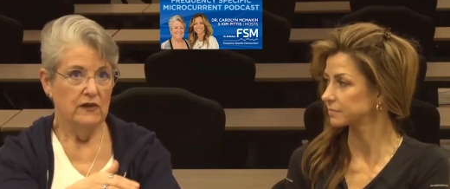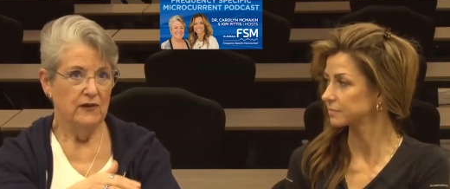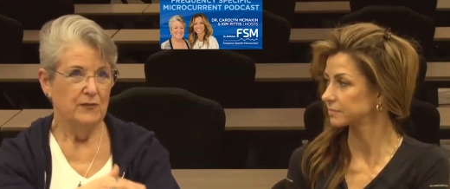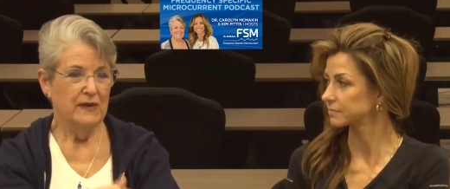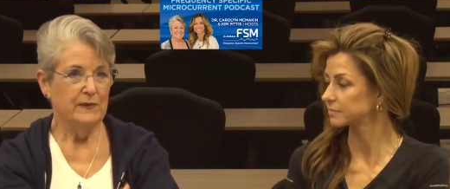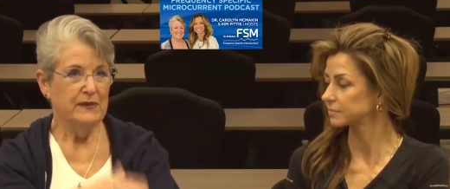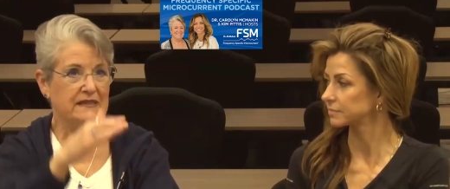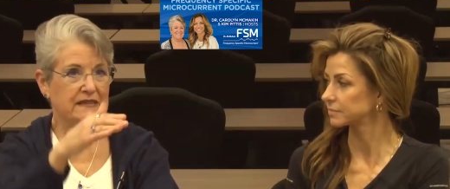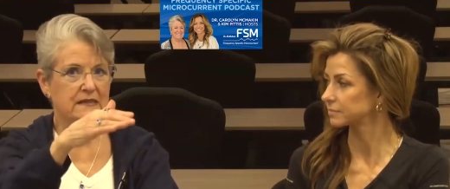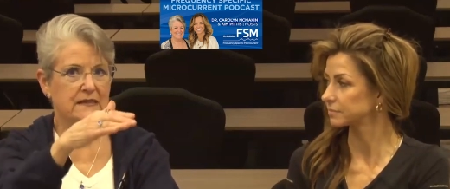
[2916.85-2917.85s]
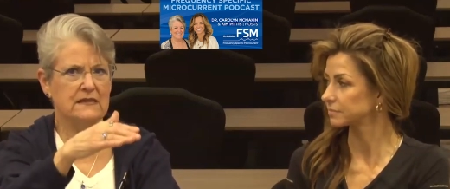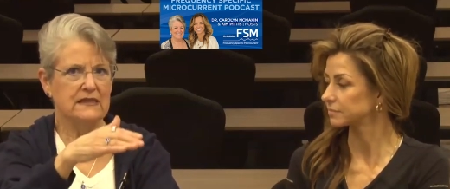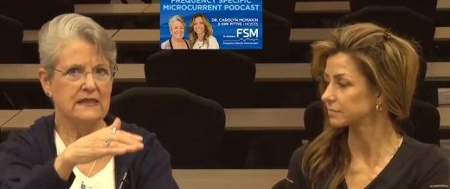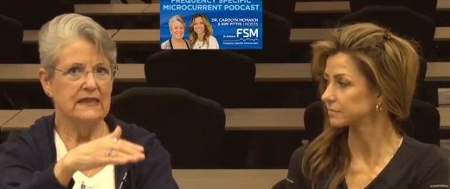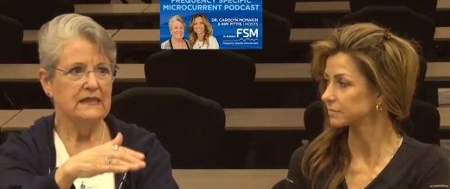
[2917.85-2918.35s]
Speaker 1: maybe
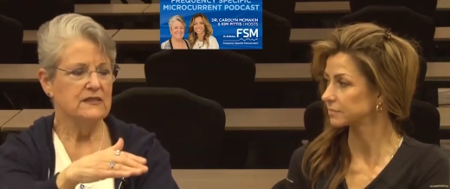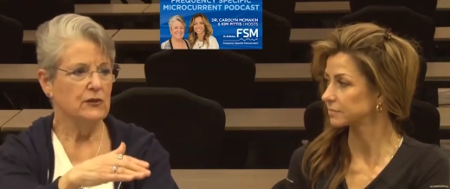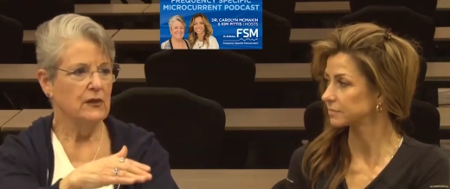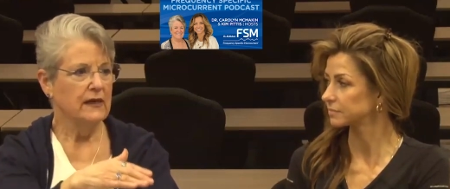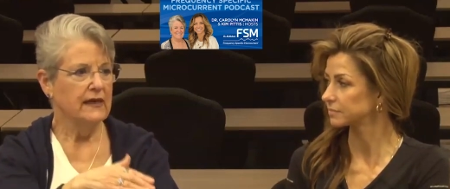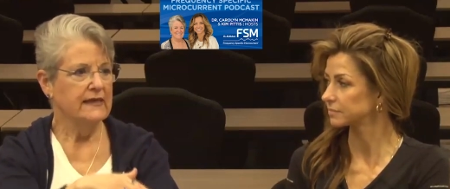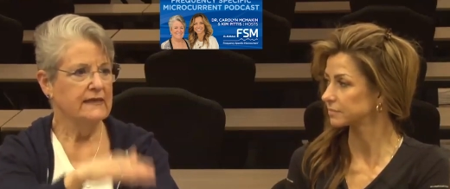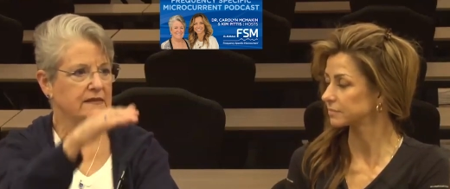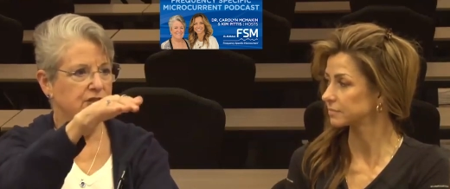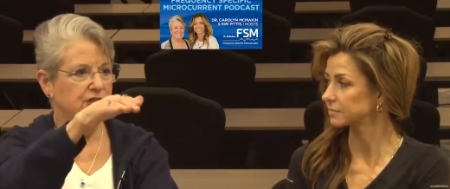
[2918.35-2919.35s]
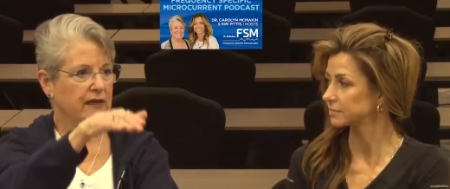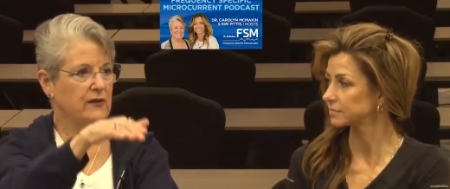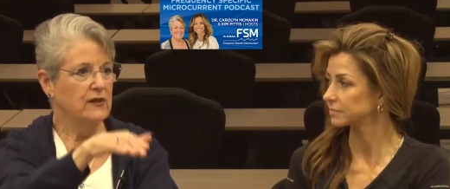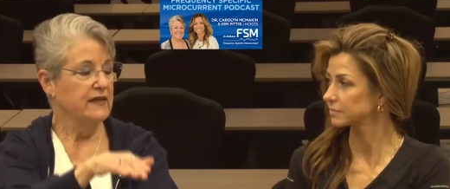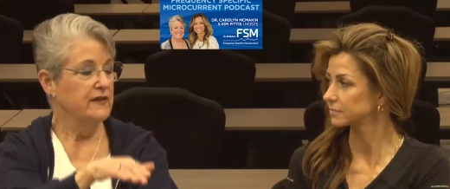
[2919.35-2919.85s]
six or eight
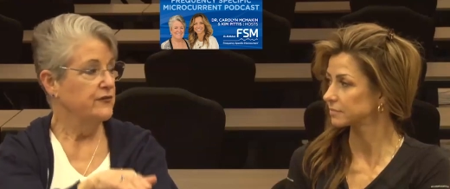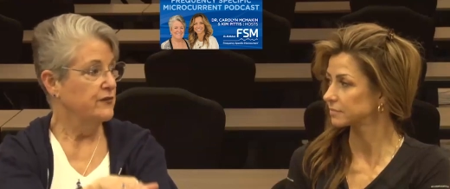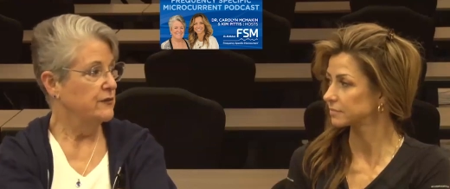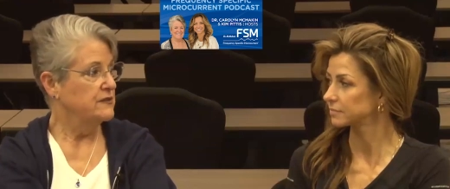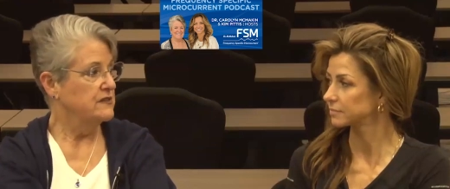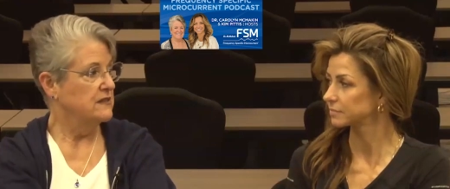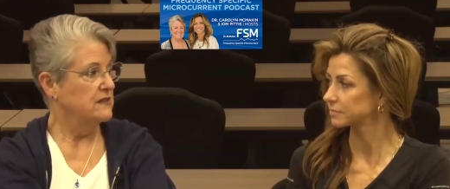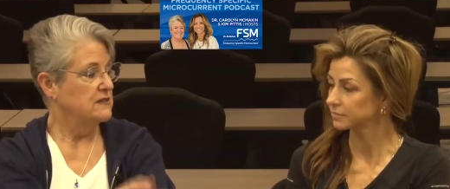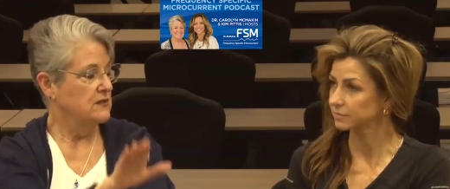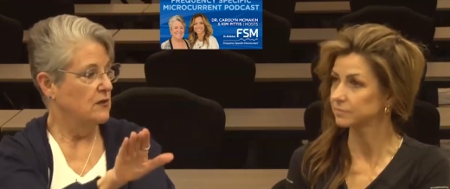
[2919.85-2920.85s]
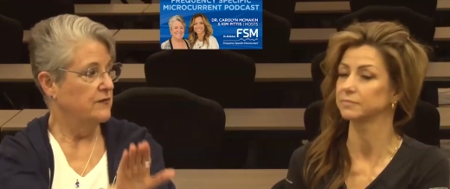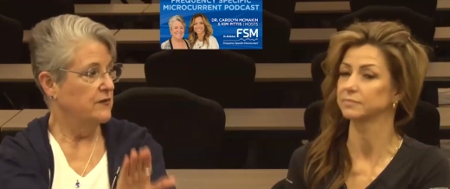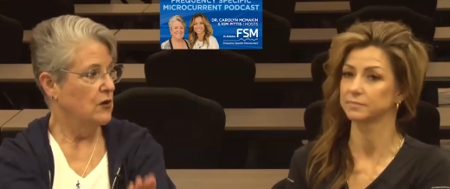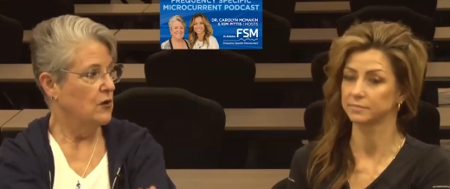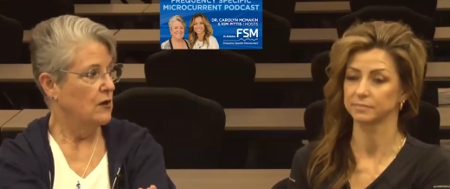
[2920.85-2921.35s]
channel A frequencies on the
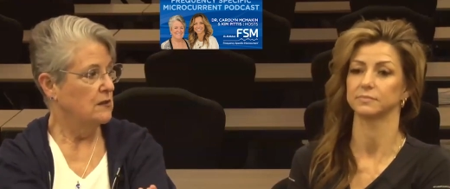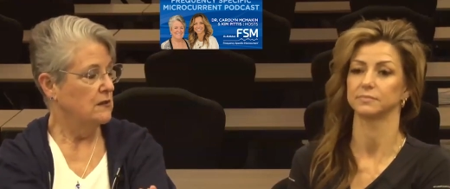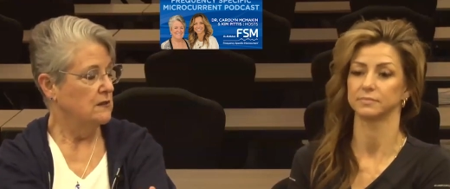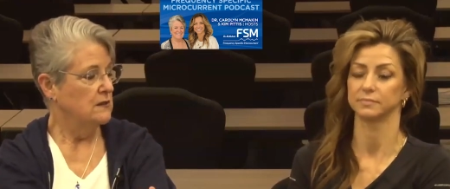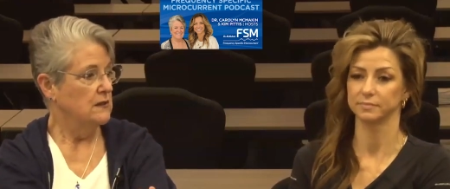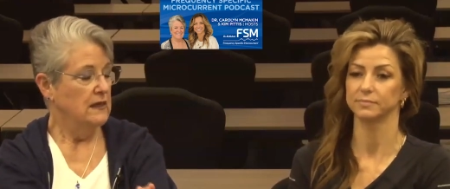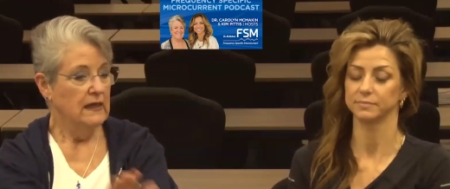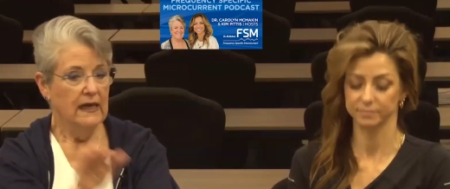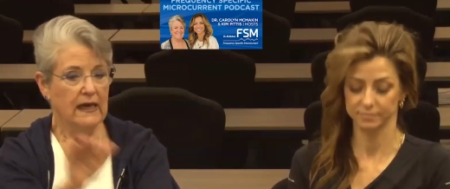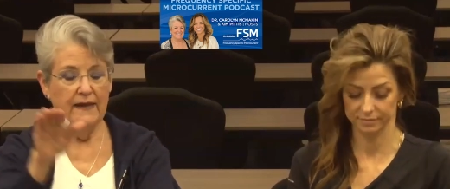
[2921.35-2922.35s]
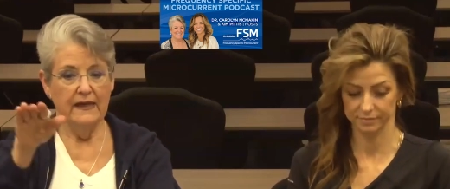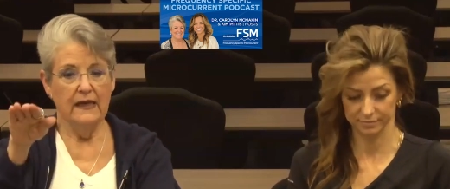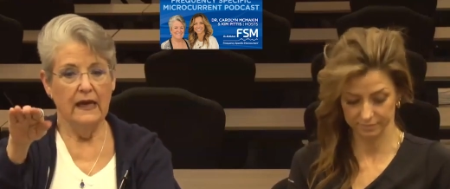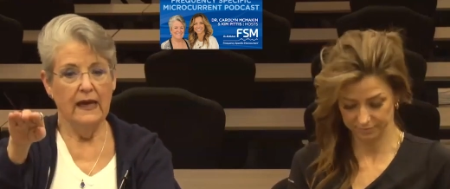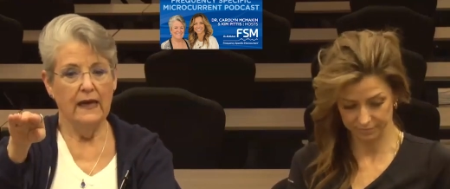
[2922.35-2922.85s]
card, mm -hmm. and they
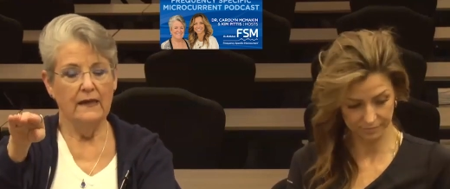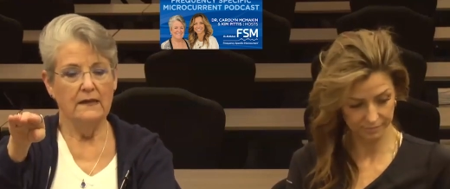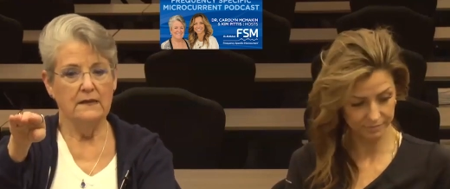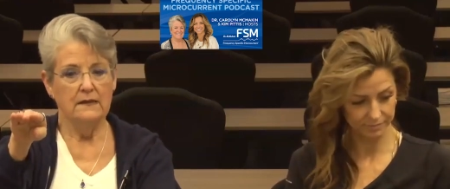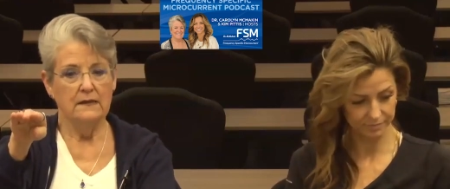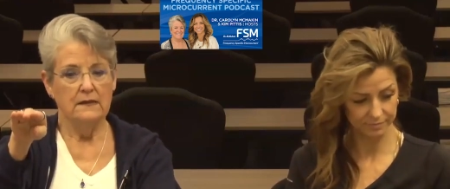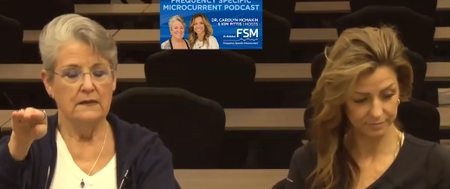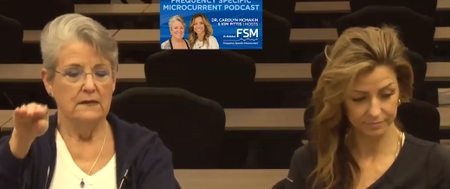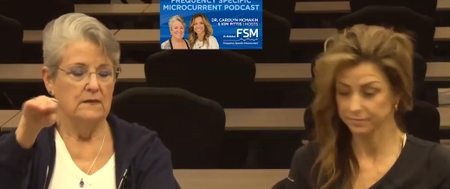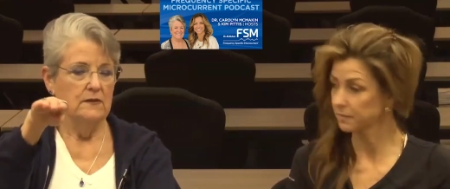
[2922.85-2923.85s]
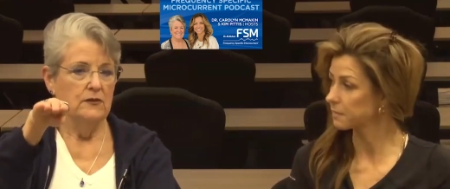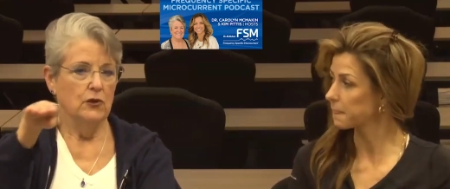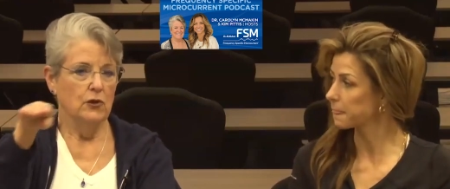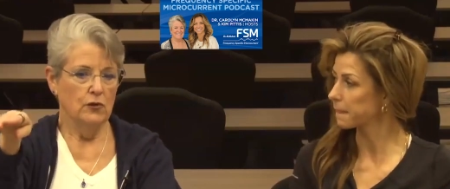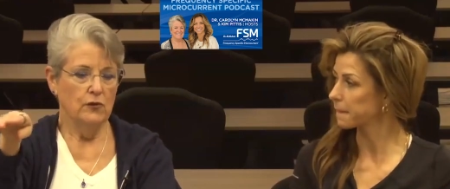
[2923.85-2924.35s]
had
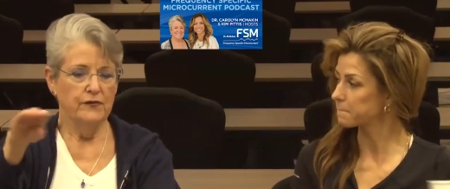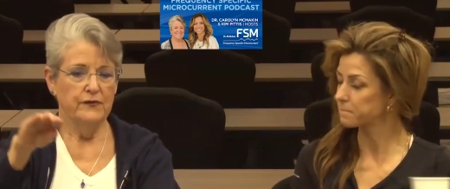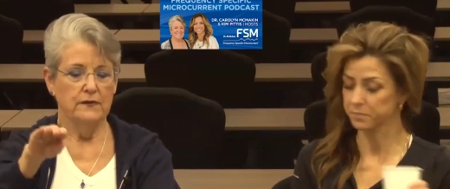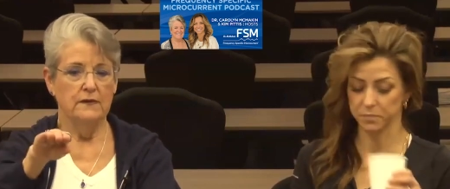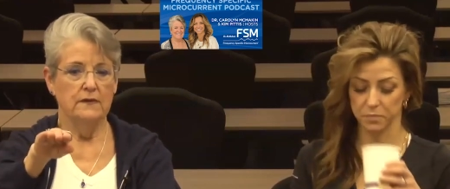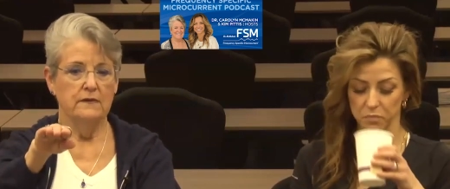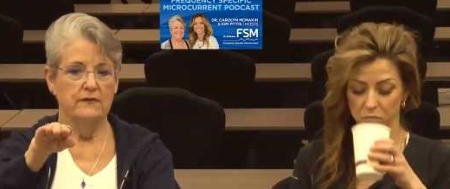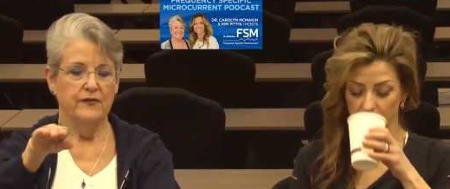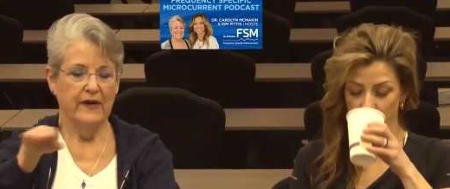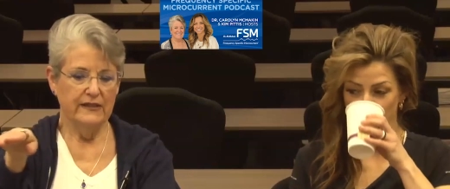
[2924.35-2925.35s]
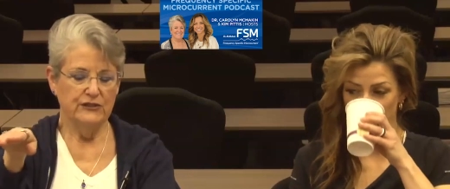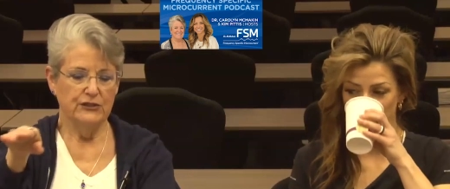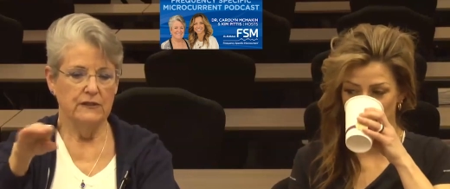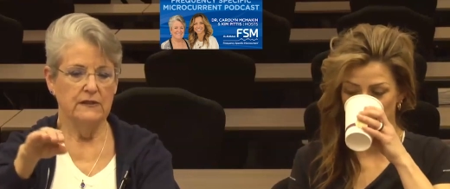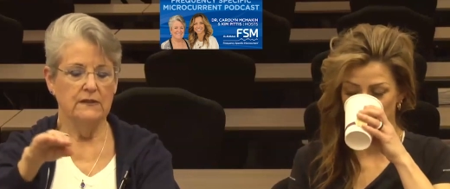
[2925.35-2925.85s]
nerve, fascia,